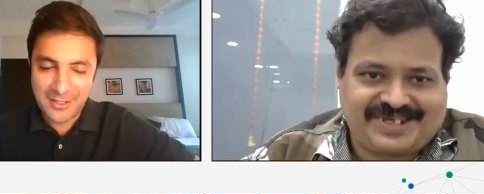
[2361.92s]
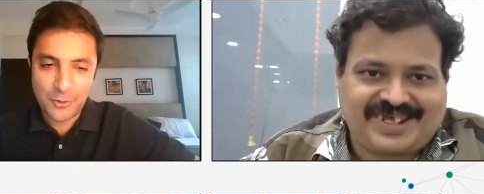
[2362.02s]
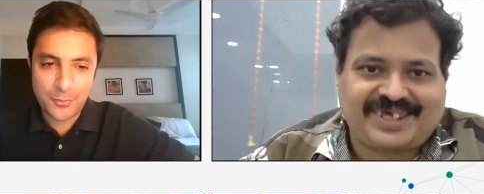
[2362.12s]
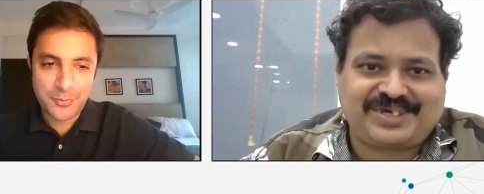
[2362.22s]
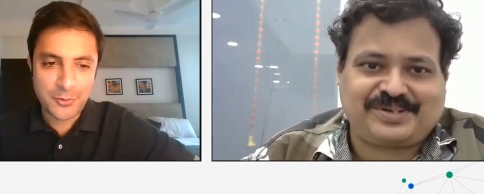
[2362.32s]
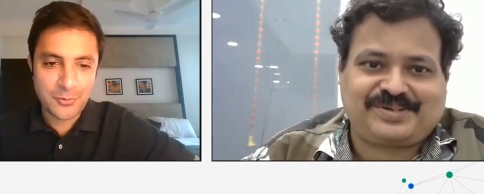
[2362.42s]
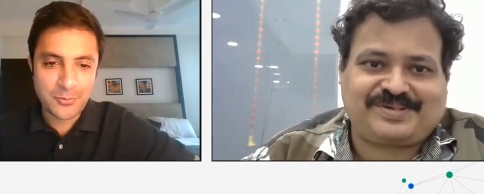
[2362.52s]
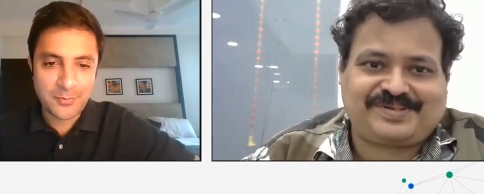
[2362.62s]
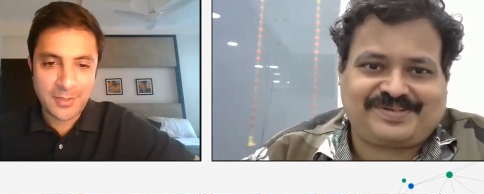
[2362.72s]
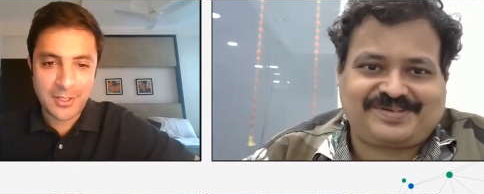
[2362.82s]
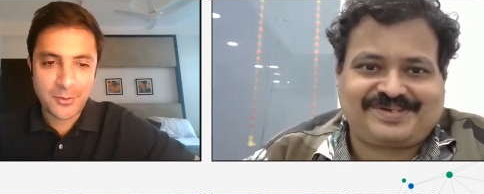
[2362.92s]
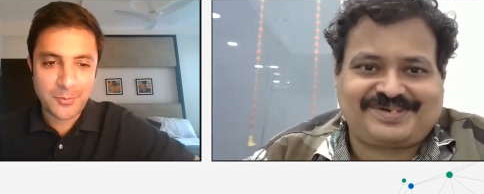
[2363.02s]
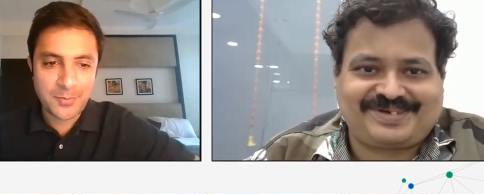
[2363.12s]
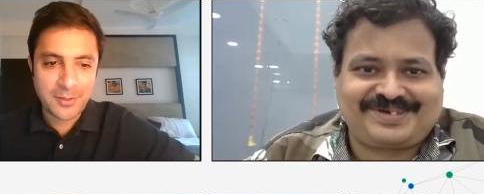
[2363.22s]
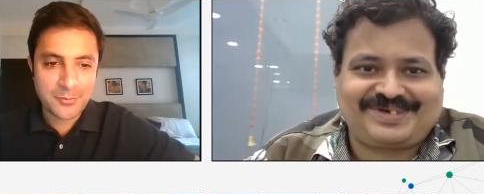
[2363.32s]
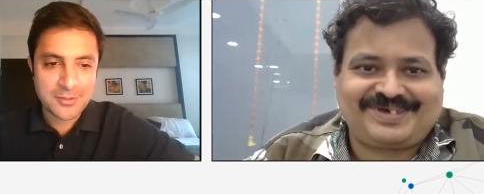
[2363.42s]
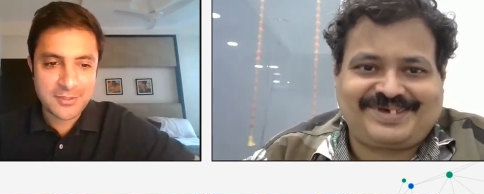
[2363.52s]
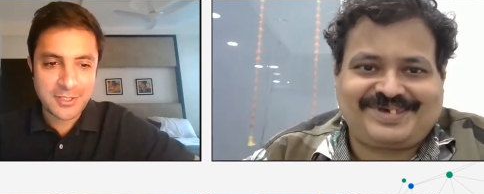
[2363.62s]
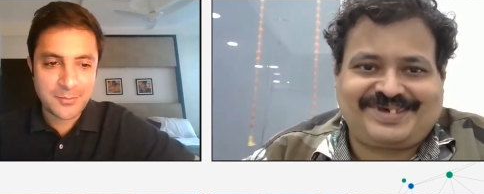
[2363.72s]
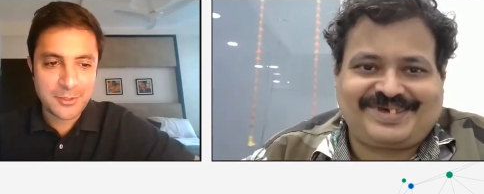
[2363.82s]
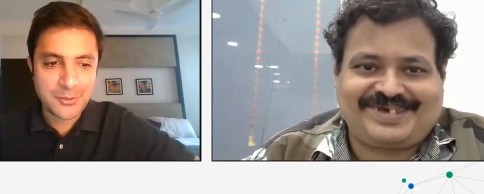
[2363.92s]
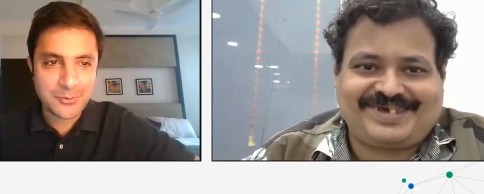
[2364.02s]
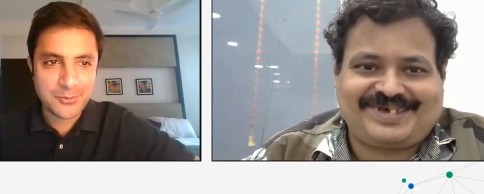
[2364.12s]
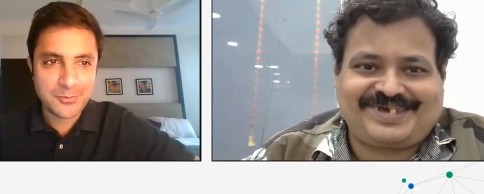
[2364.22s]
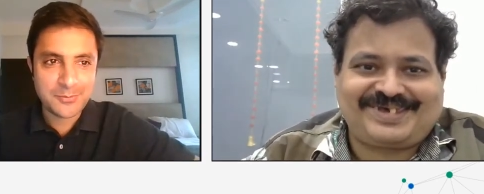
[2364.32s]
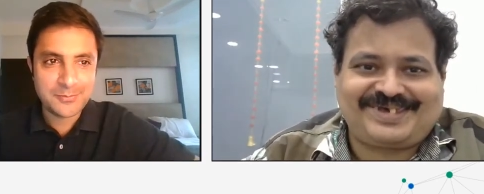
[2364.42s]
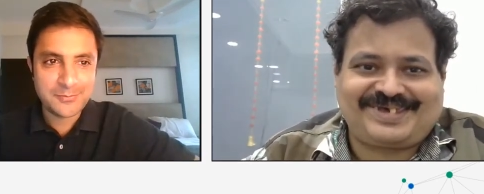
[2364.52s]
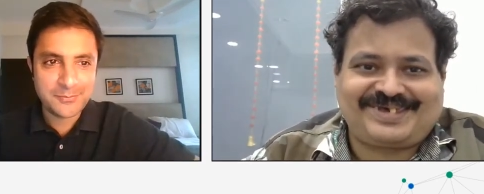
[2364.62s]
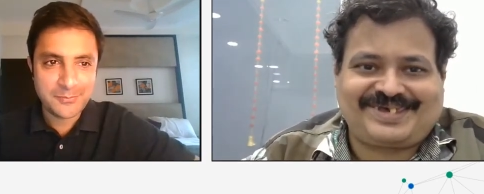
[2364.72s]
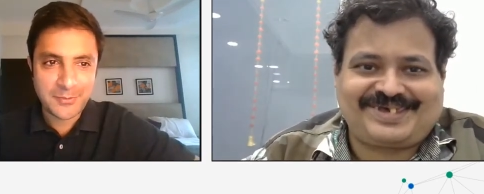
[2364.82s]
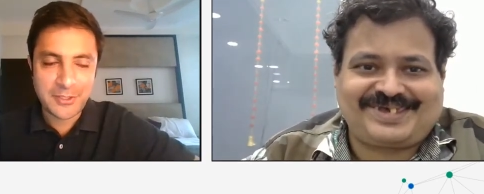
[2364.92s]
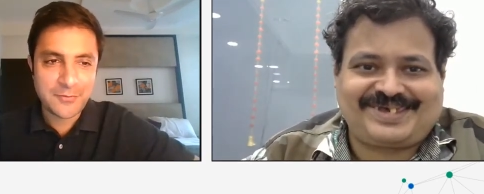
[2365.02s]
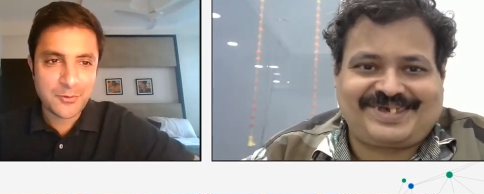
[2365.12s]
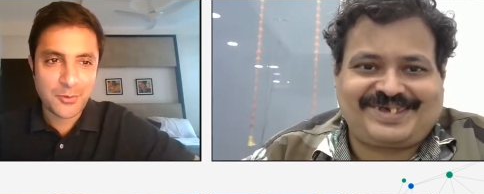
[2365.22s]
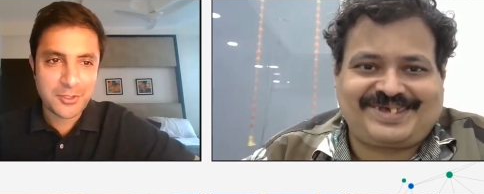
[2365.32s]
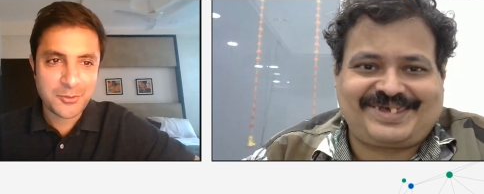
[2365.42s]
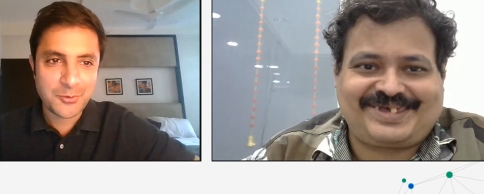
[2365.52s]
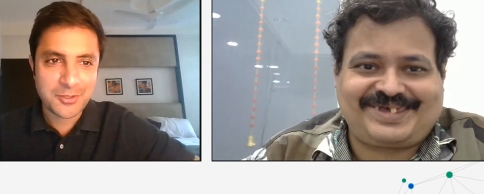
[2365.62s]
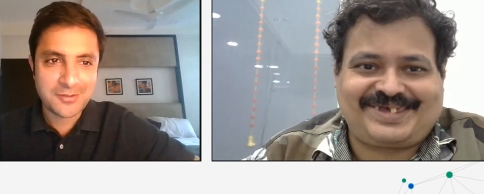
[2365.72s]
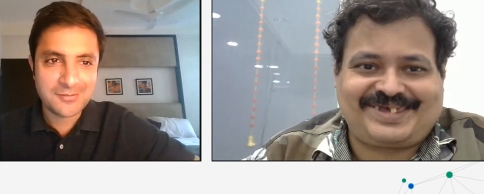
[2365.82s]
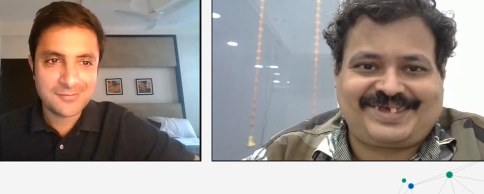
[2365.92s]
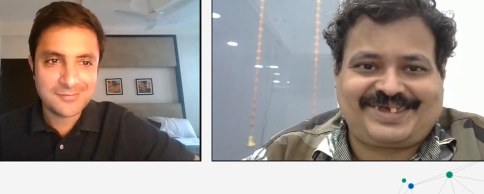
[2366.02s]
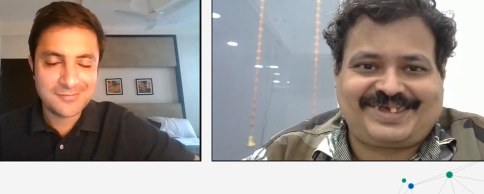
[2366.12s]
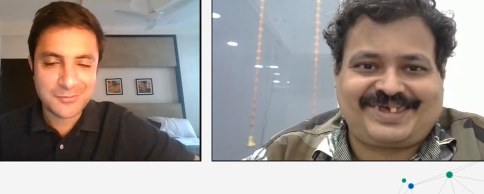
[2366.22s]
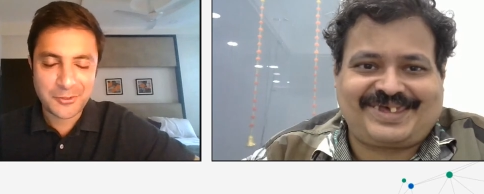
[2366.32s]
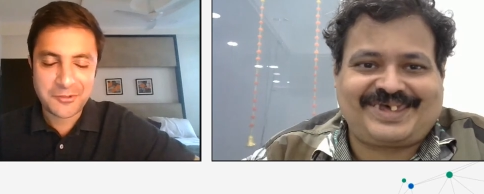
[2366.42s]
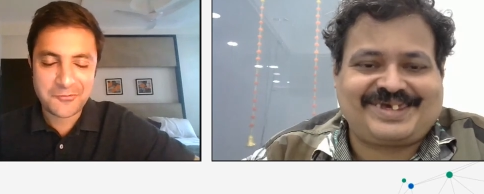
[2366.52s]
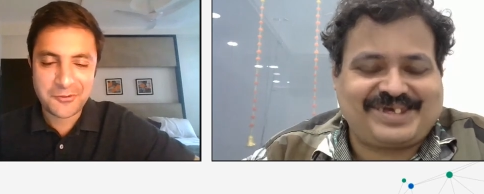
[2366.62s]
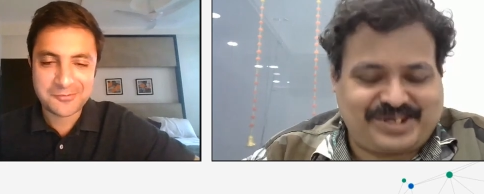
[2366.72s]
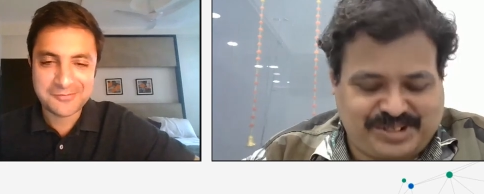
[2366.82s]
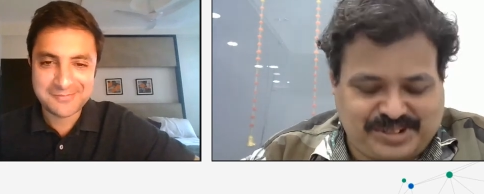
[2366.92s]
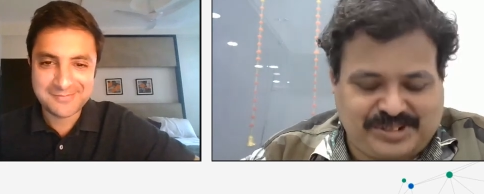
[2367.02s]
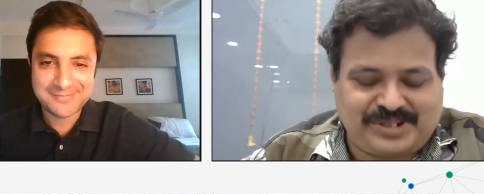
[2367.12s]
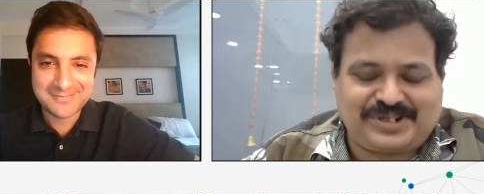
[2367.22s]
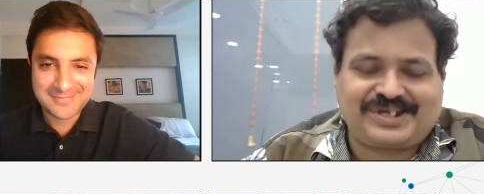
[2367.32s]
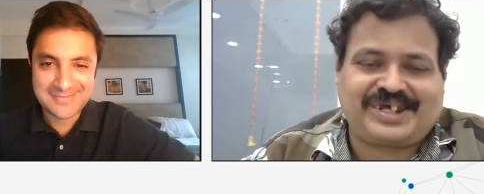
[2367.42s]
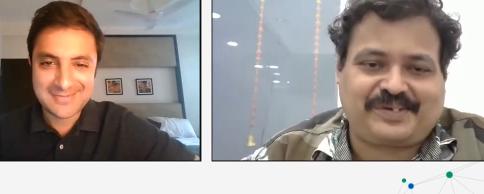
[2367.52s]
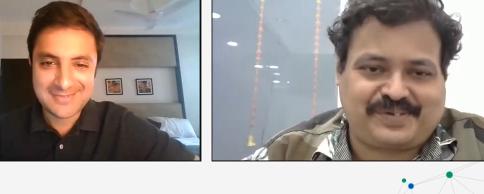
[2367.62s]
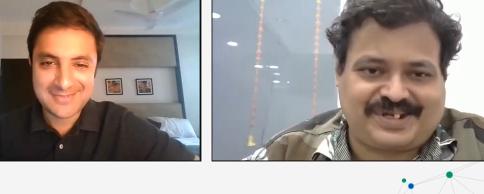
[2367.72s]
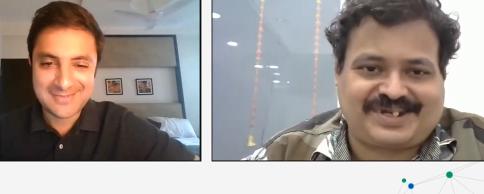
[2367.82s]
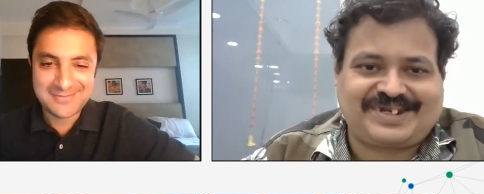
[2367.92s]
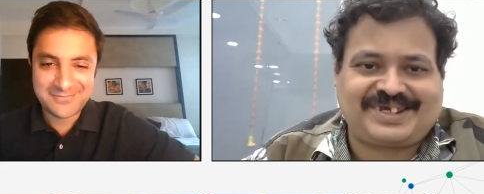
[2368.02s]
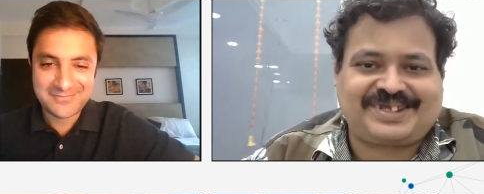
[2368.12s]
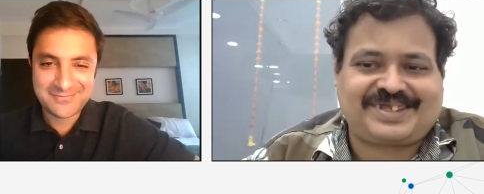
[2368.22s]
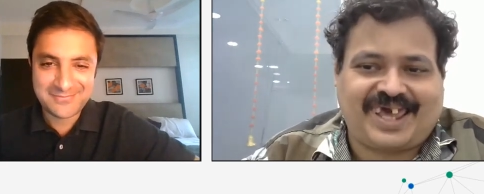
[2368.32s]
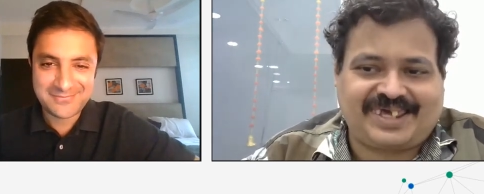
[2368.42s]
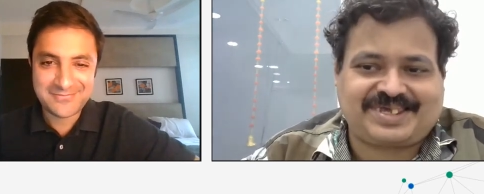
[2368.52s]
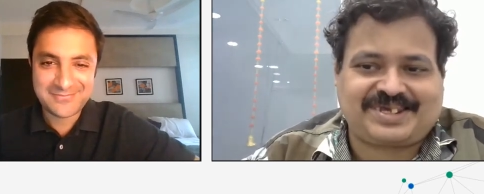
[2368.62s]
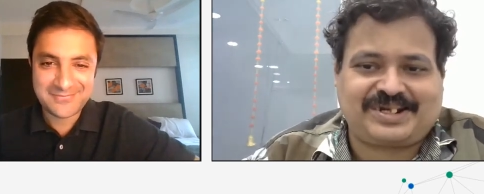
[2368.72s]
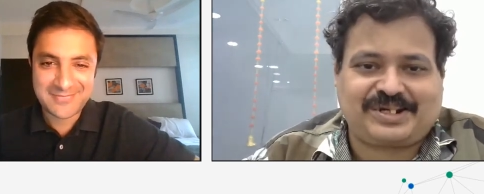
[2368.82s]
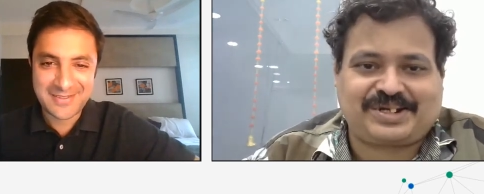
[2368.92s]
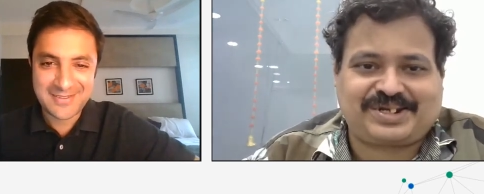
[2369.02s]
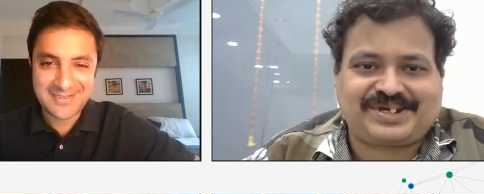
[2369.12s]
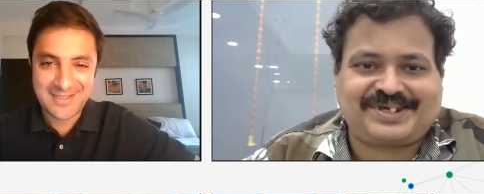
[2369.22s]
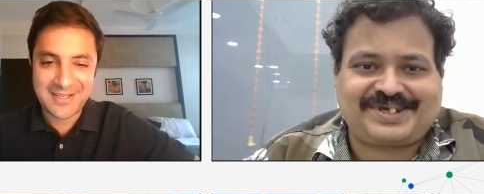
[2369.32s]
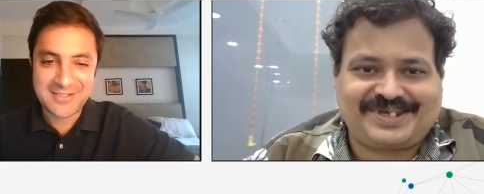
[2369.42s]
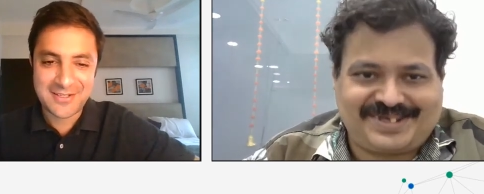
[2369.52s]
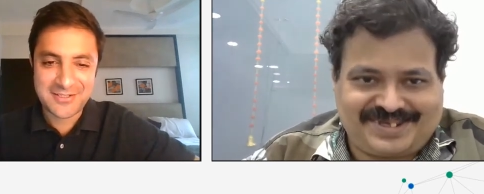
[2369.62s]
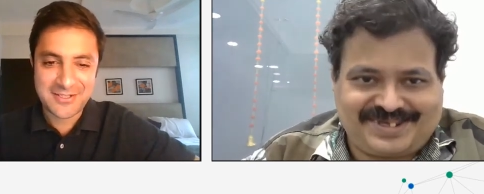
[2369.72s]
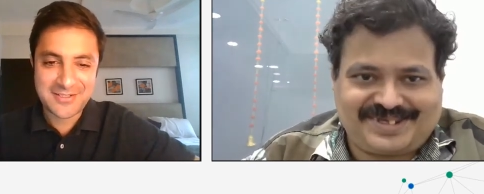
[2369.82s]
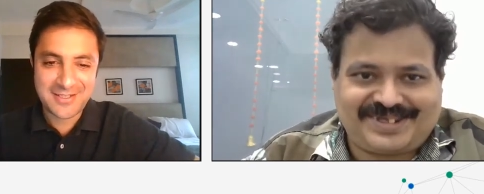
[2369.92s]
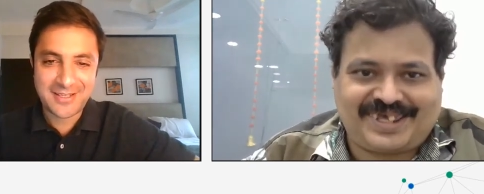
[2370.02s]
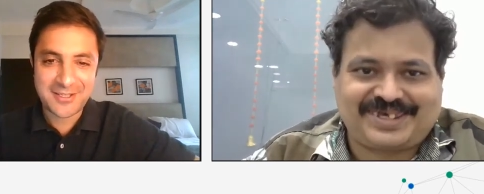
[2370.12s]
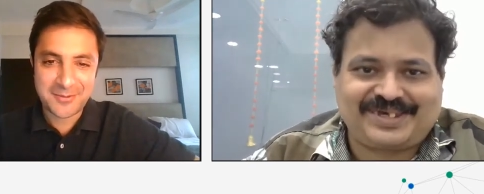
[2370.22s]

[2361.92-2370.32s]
Speaker 1: i hope you i hope i was able to give you what you were looking for. Sure,
Speaker 2: definitely. Thanks
Speaker 1: a lot. Thanks, Rajneesh. Take